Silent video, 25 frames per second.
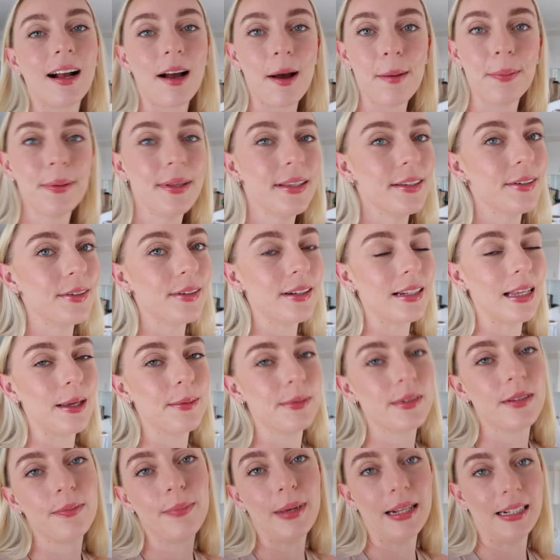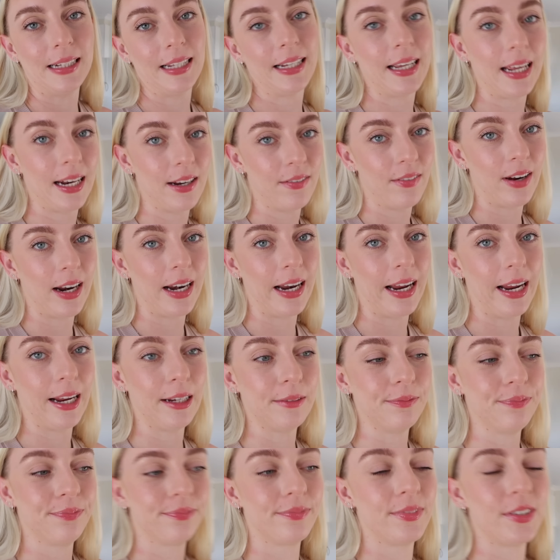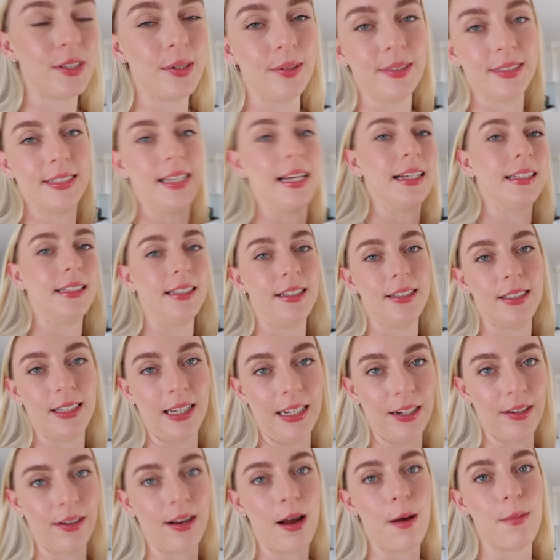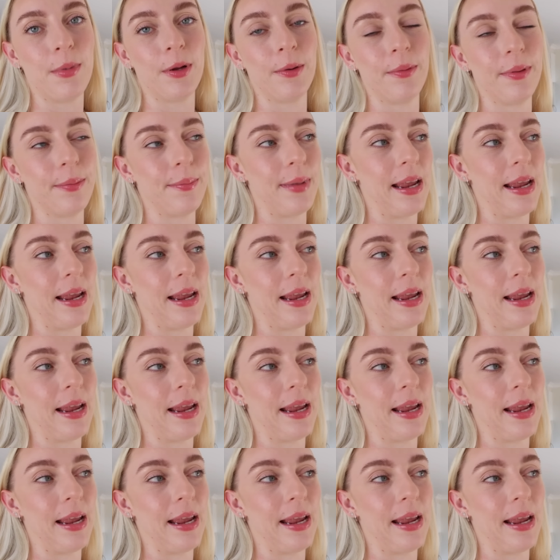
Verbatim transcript: a couple of little clips of me like getting ready. So it's like literally coming with